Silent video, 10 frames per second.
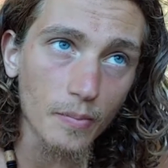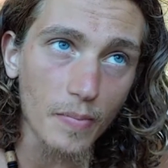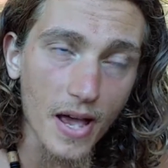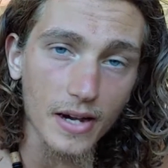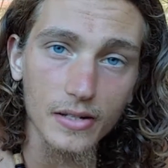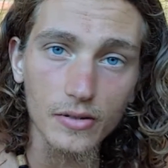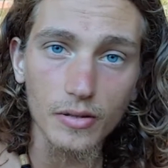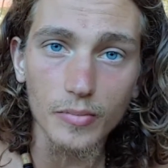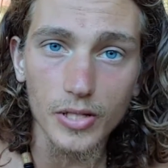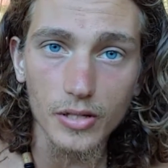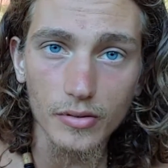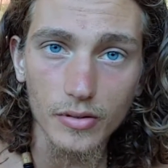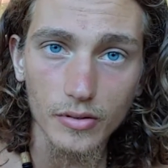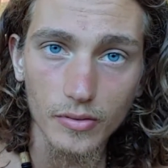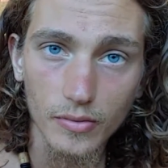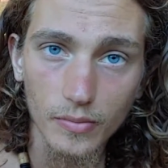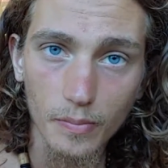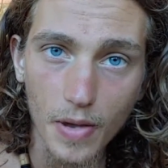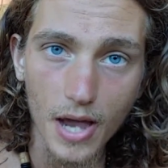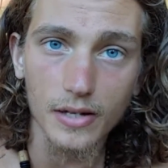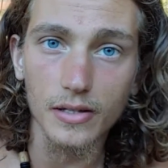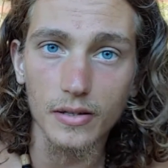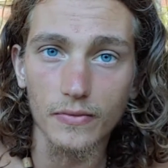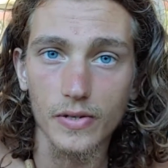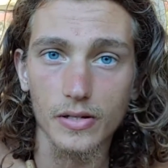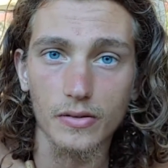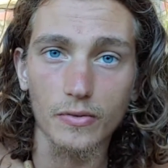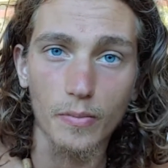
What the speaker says: back to the material, back to the physical,